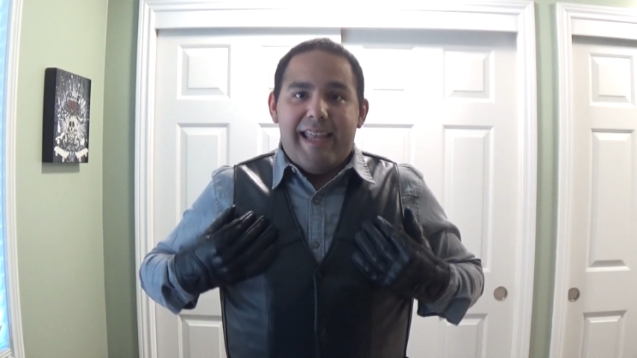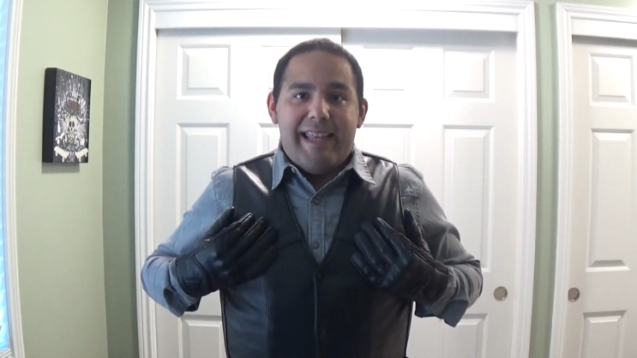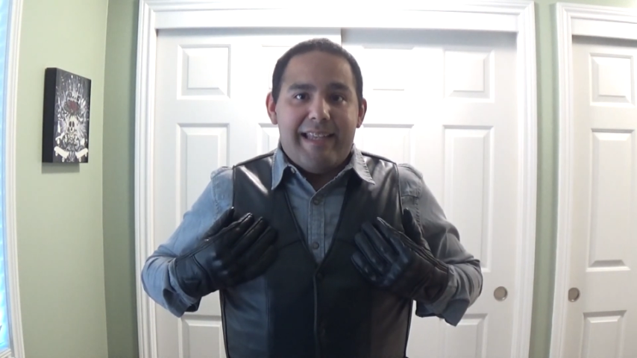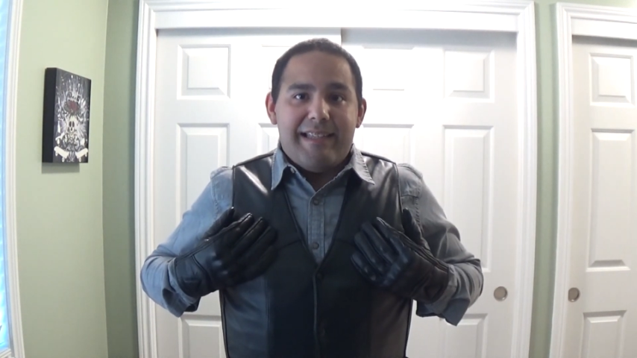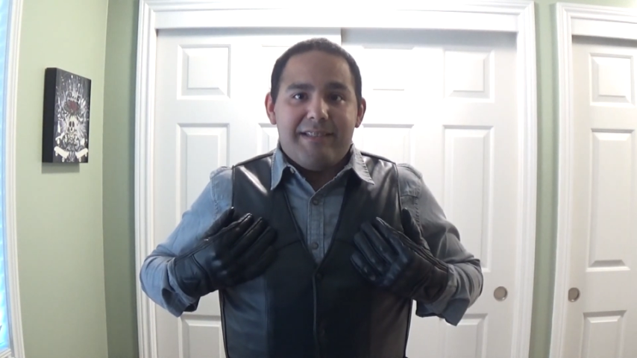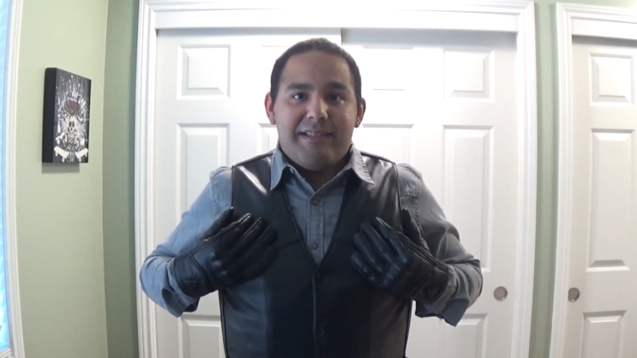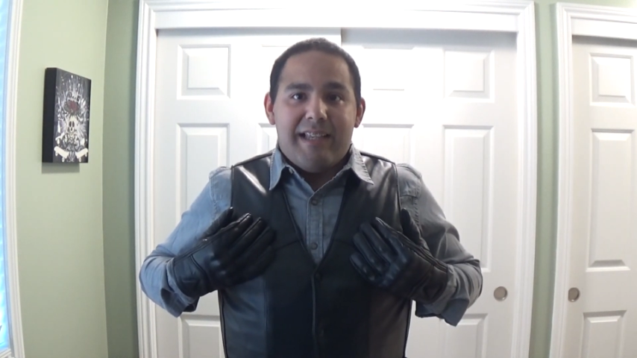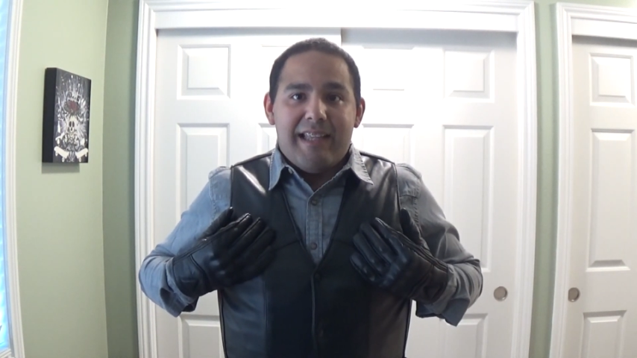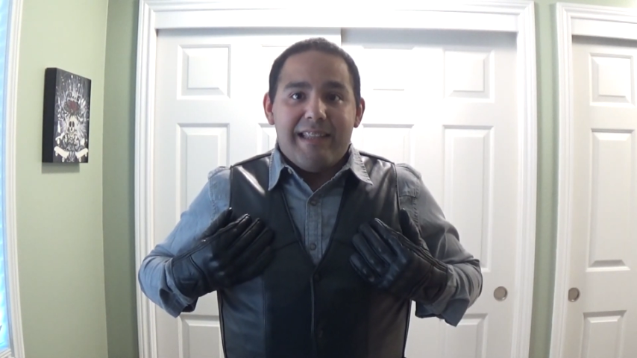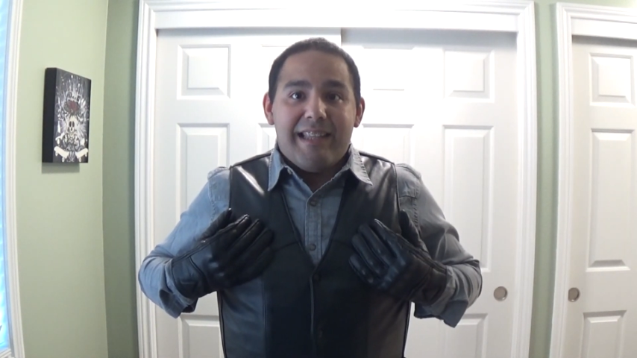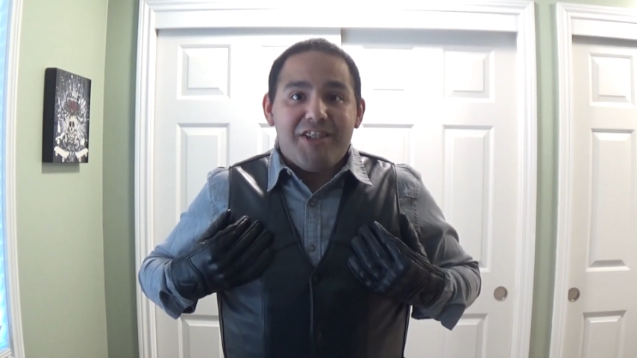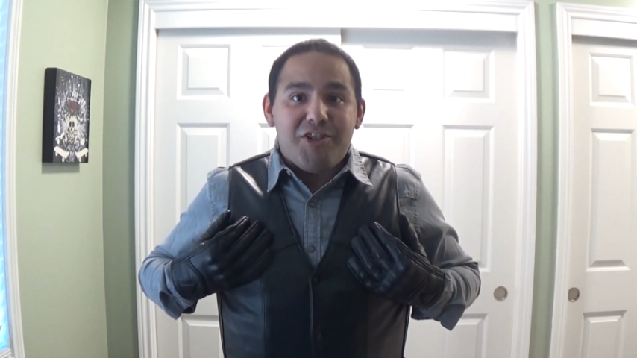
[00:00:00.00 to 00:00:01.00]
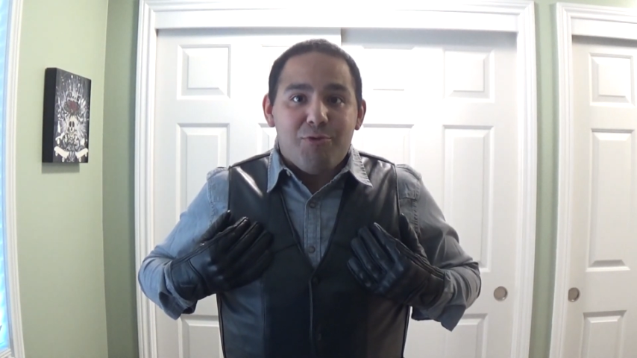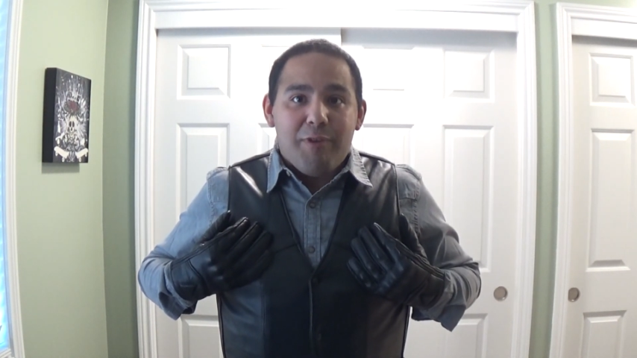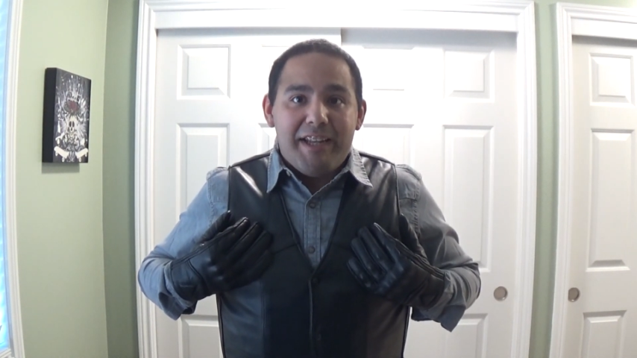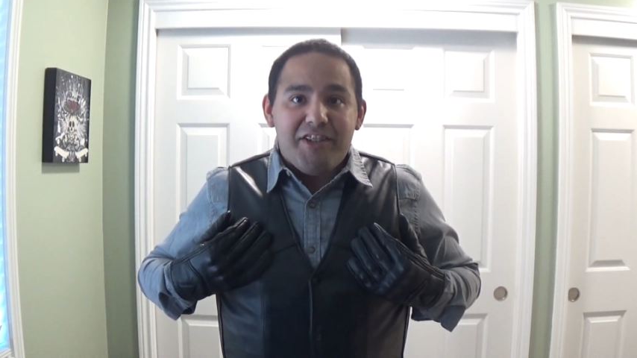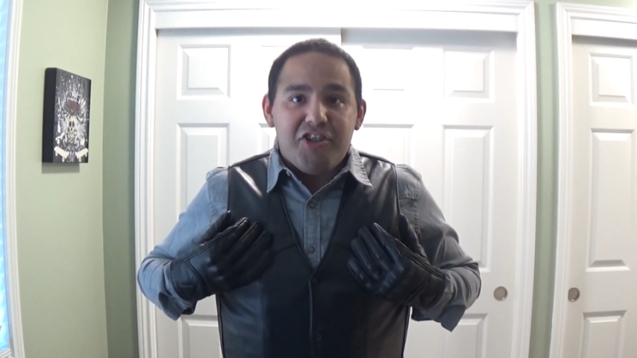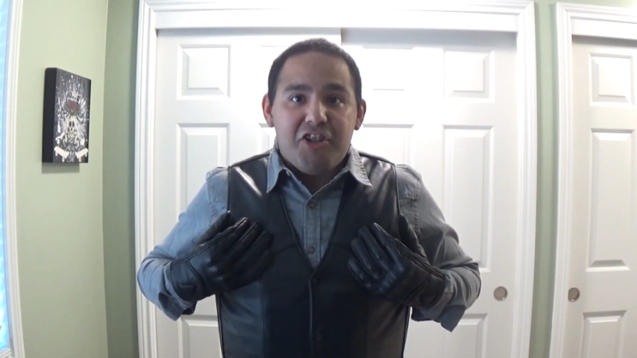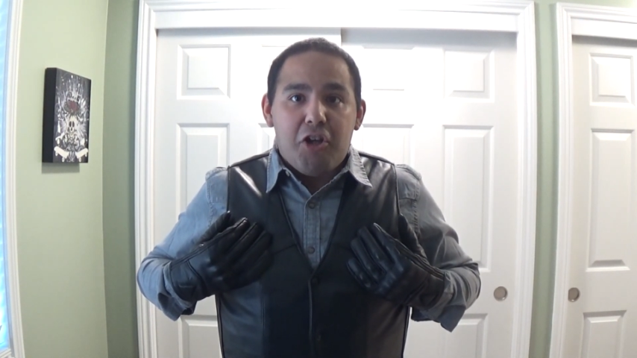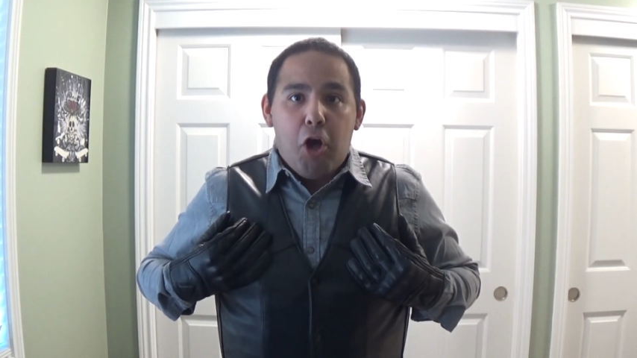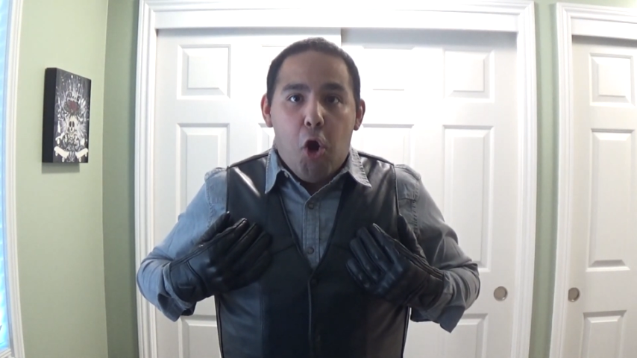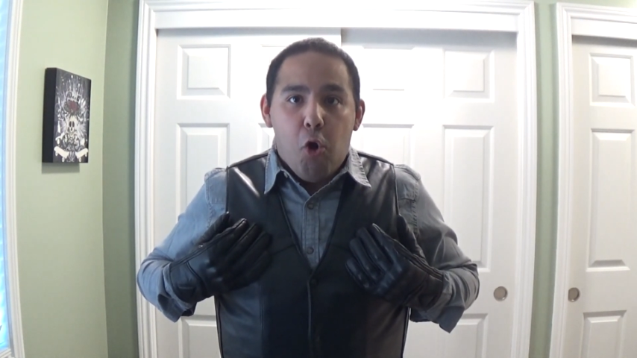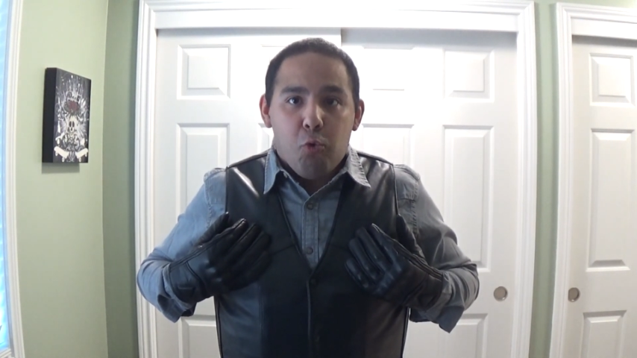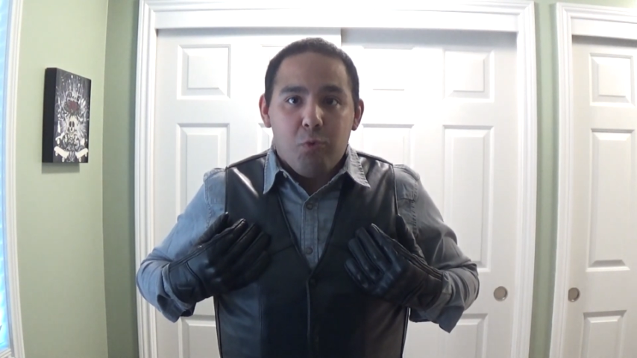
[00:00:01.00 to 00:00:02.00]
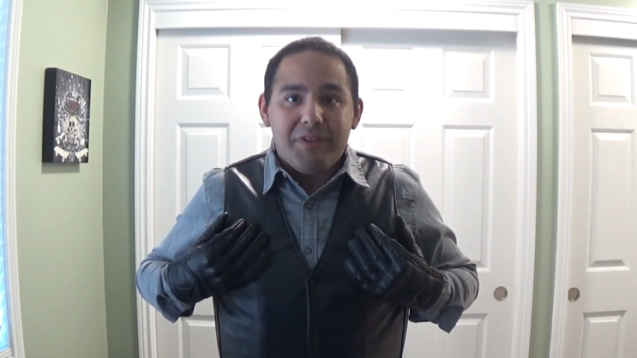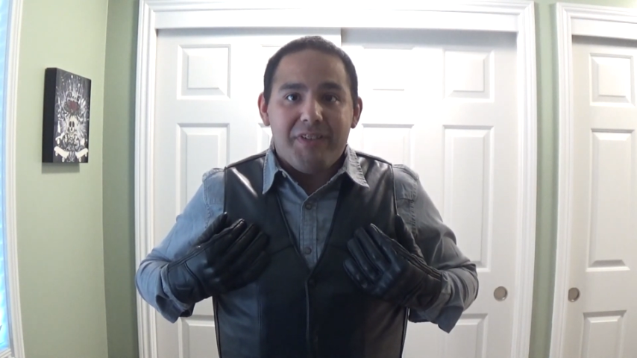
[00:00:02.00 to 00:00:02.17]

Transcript: is the trench coat.